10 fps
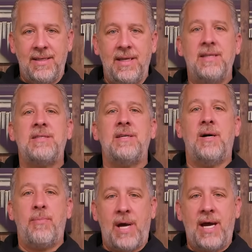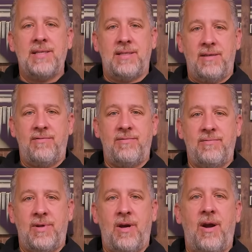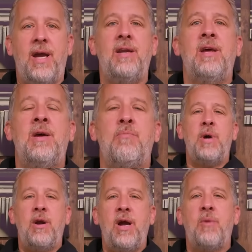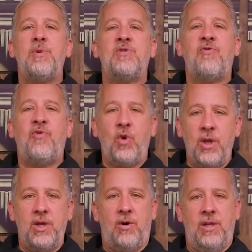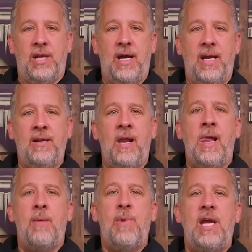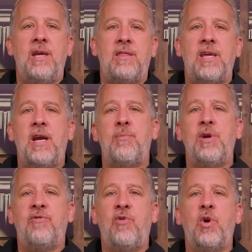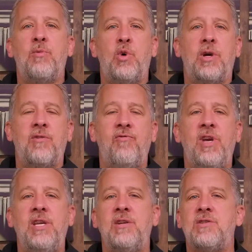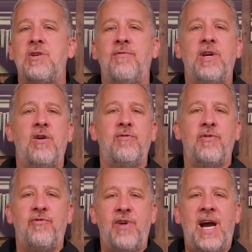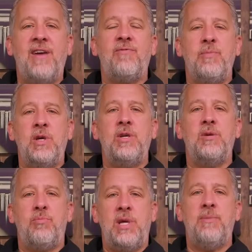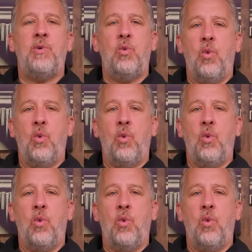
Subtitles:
it's a positive. All right. BetterHelp is fully online, making therapy affordable and convenient, serving over 5 million people